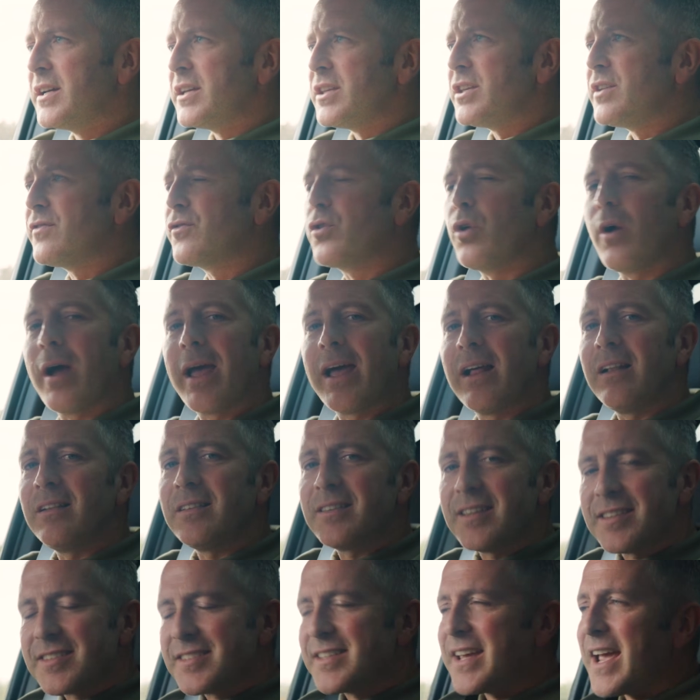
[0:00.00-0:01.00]
you've got hill
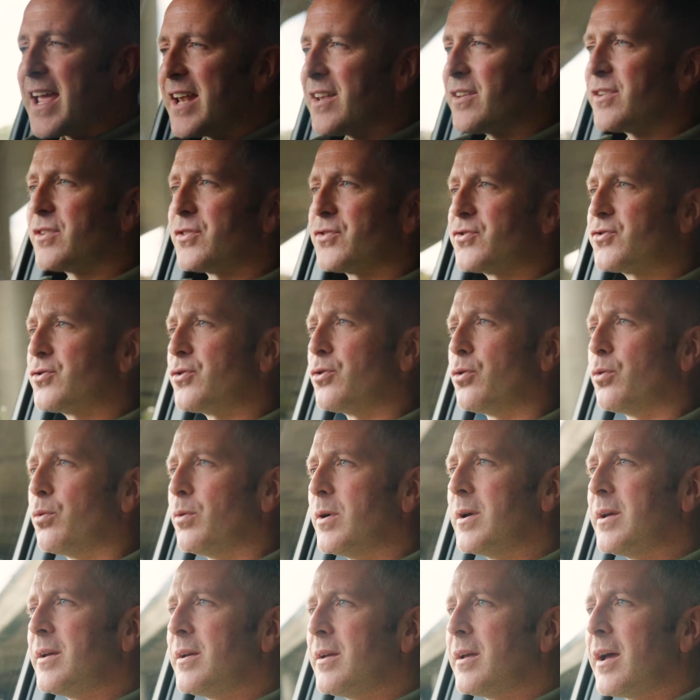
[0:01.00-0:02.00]
descent control.
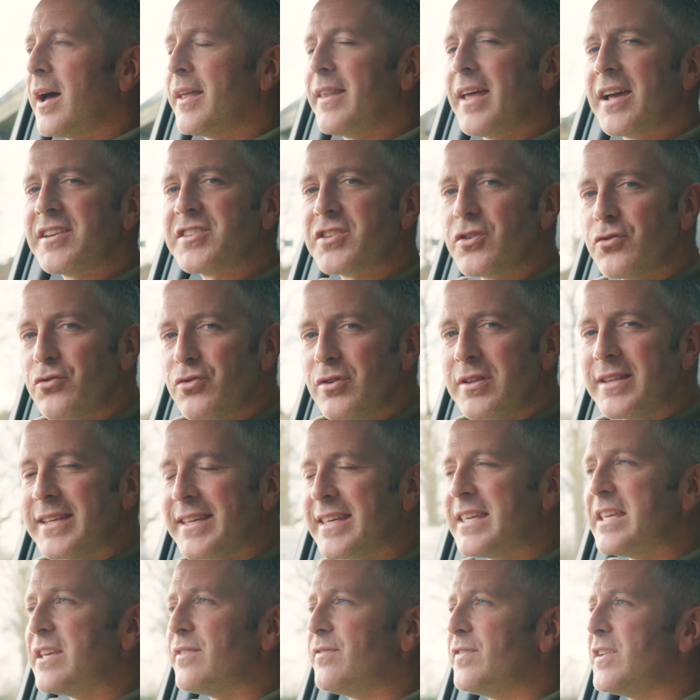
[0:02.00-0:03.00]
And that's a really
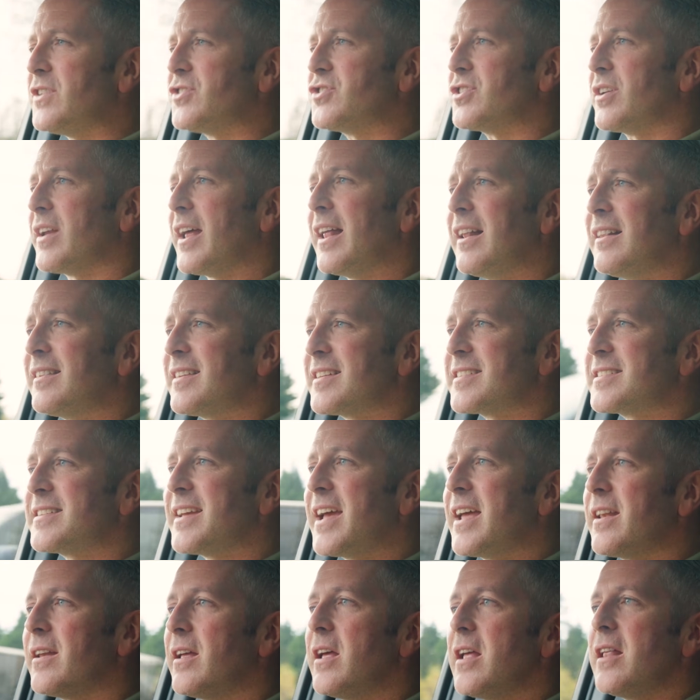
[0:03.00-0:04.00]
key feature. Hill
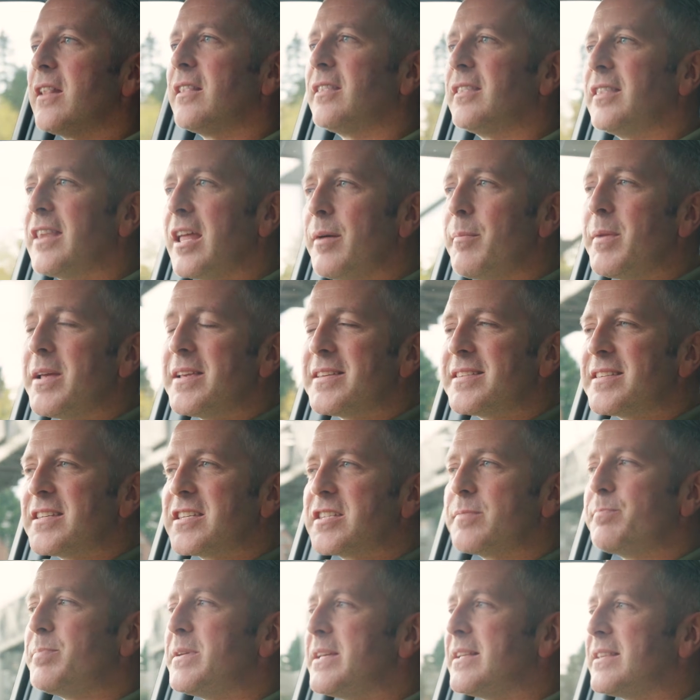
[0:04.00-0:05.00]
descent limits the
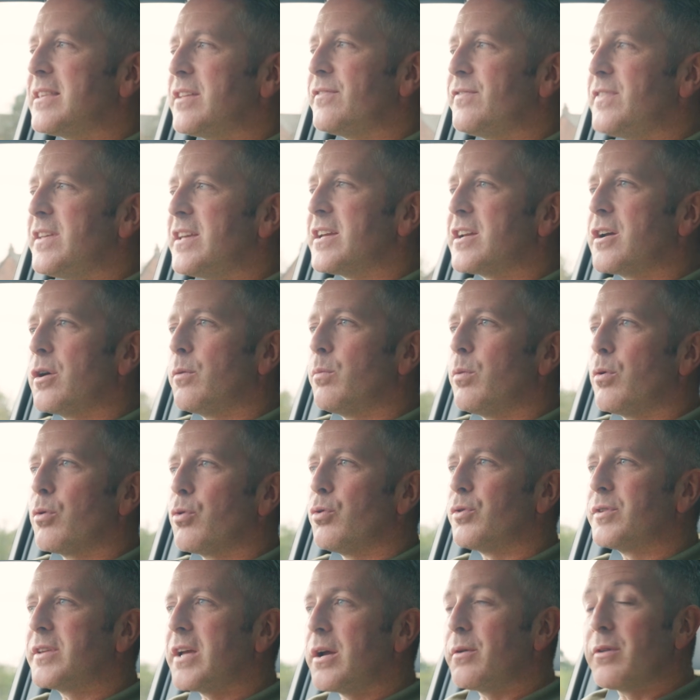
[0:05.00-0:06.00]
speed the vehicle will
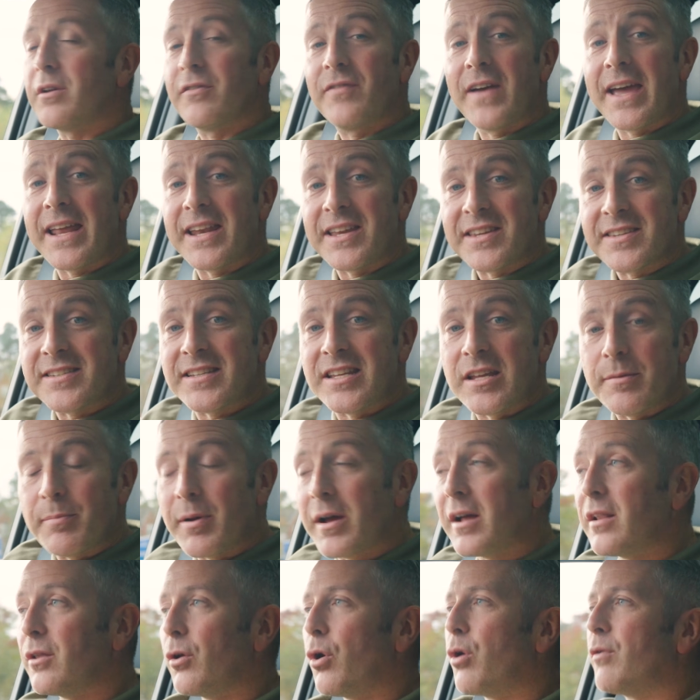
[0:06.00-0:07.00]
go down a very steep
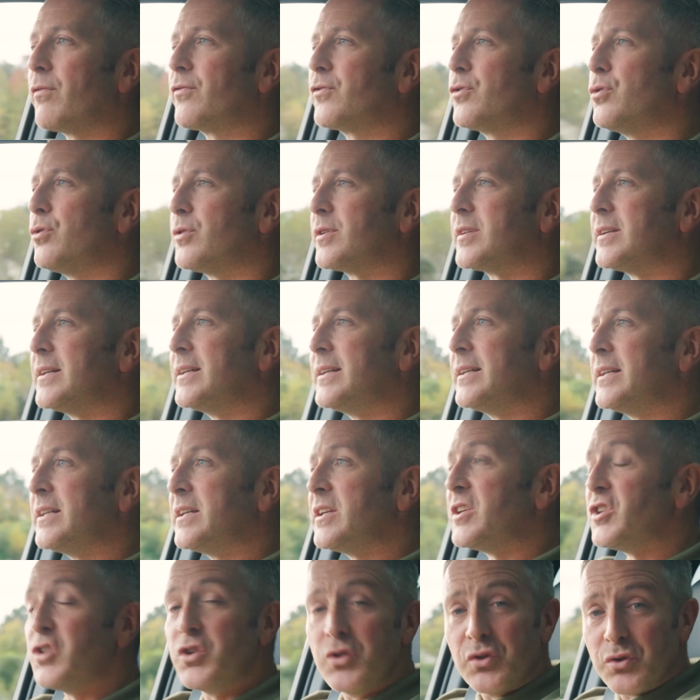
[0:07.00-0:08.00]
hill off-road.
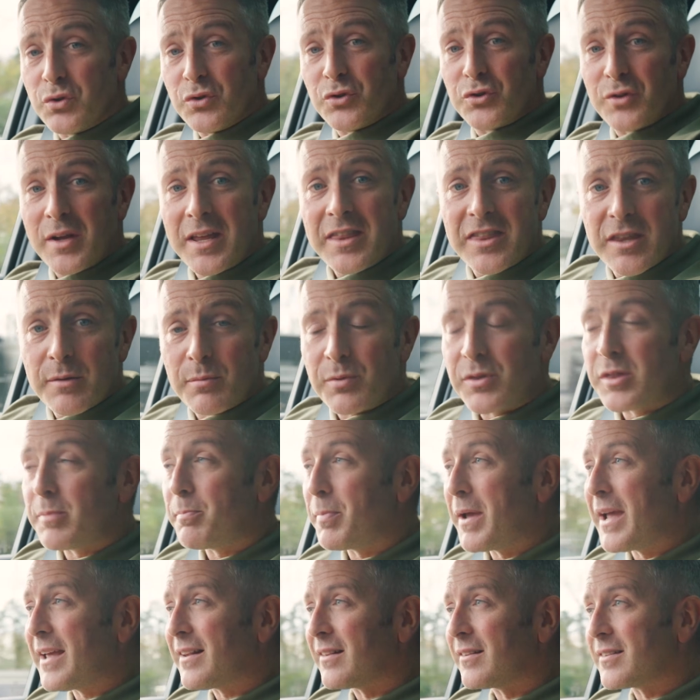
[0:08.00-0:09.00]
You don't do anything with
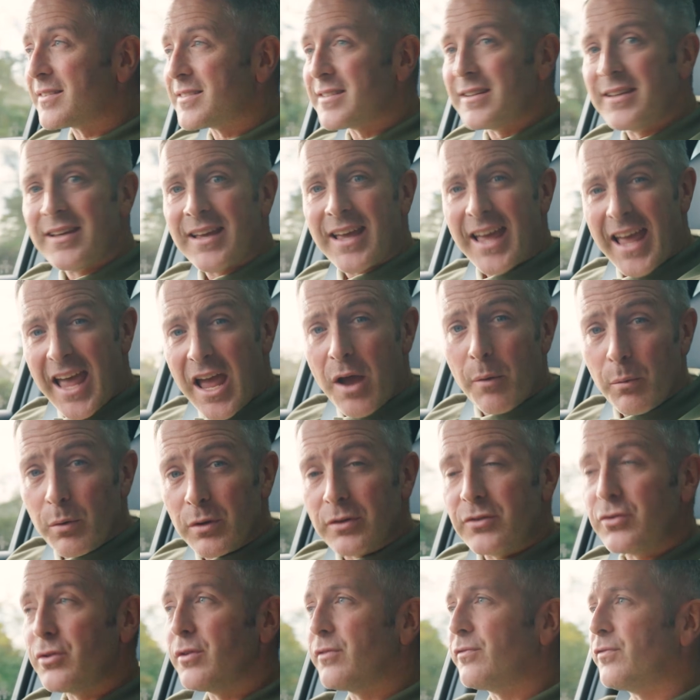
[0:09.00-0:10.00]
the pedals, it will
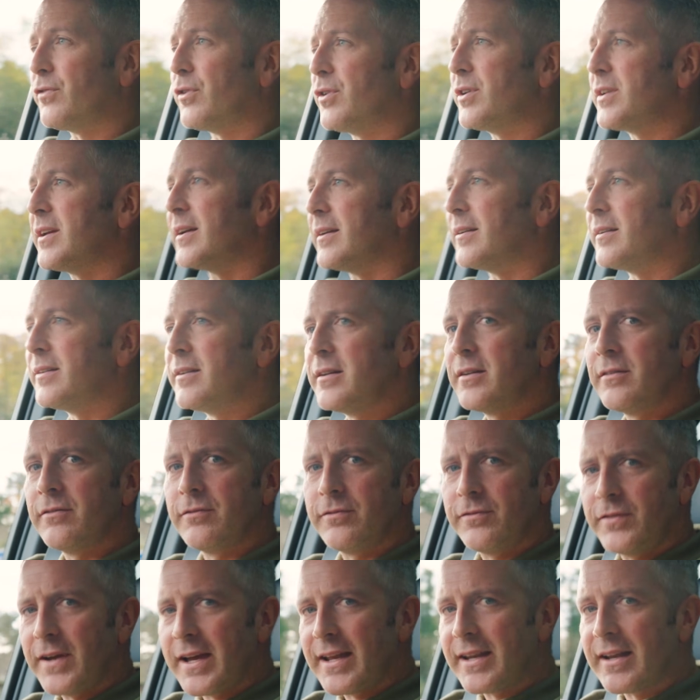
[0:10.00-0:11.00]
do it for you.
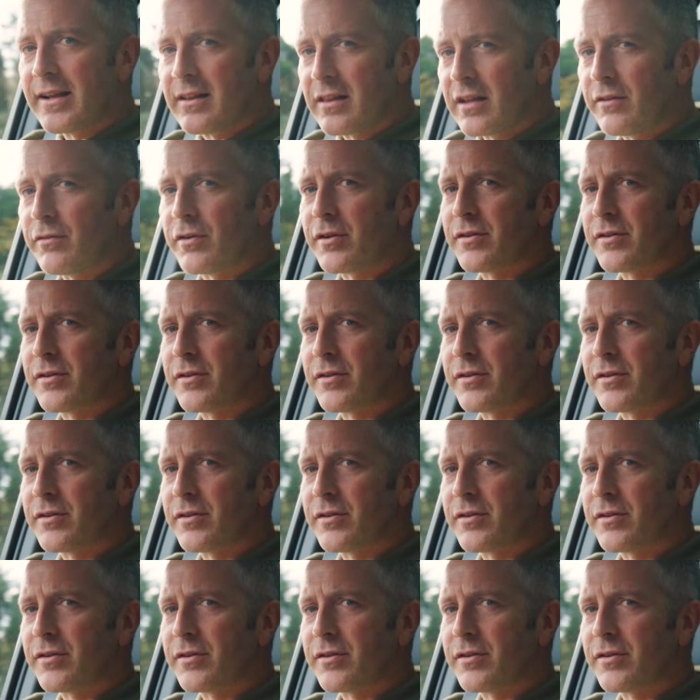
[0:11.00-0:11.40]
Very clever